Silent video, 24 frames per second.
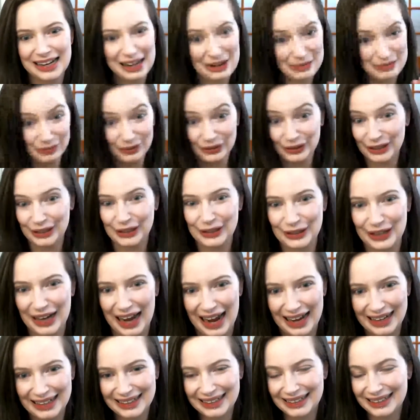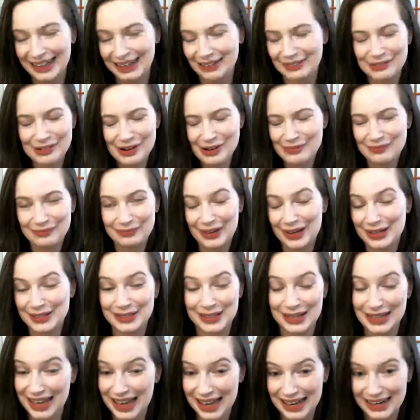I'm really good at it. I'm not
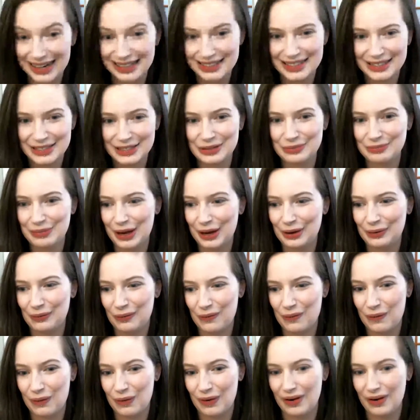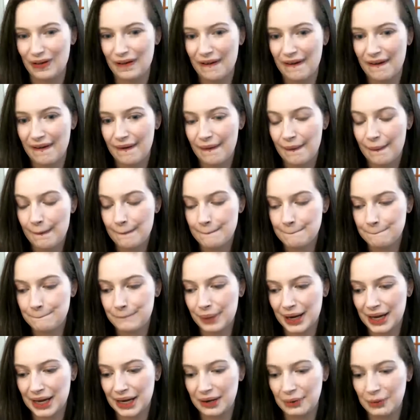to toot my own horn,
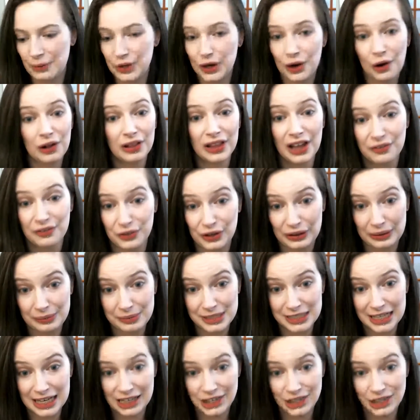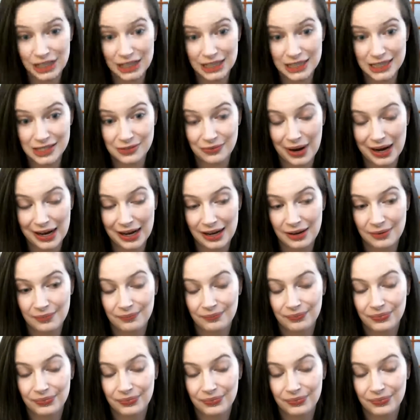but we all have our limitations, right?